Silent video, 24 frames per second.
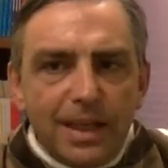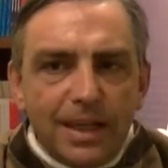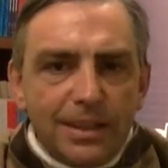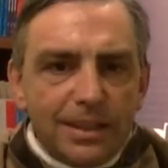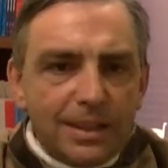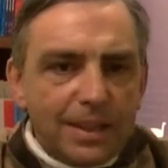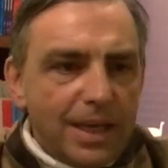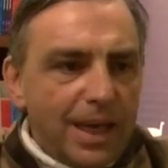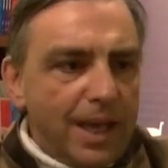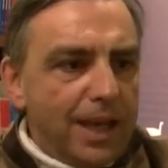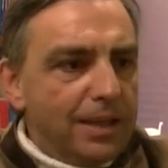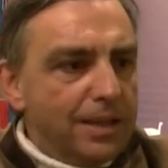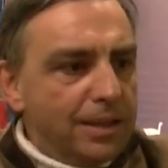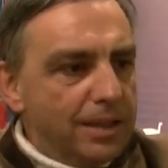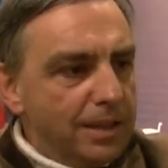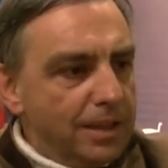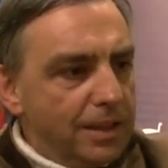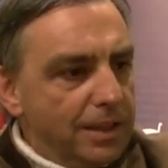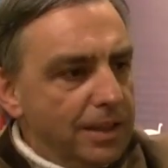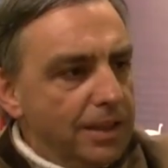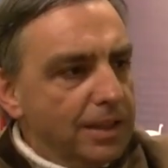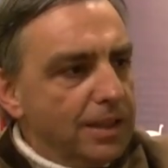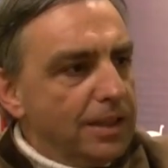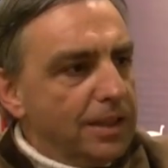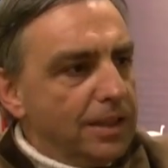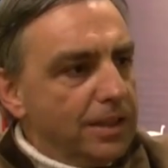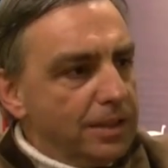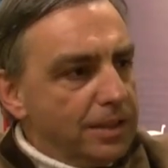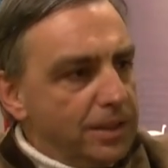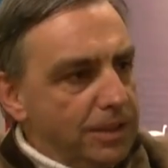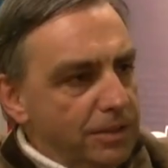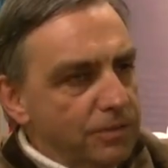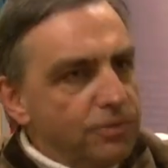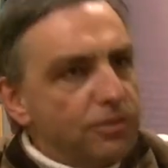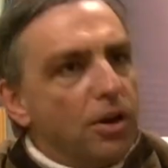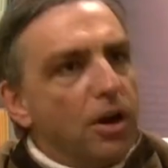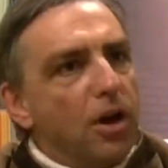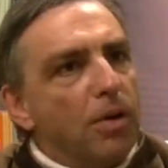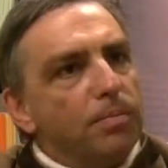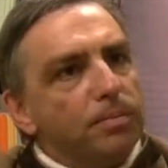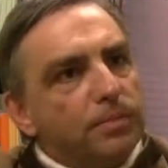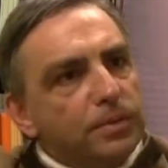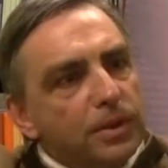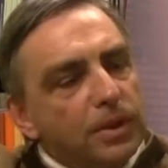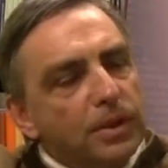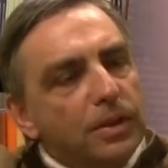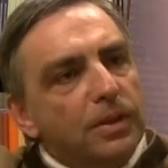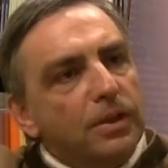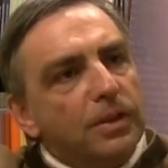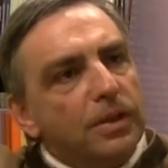and can develop,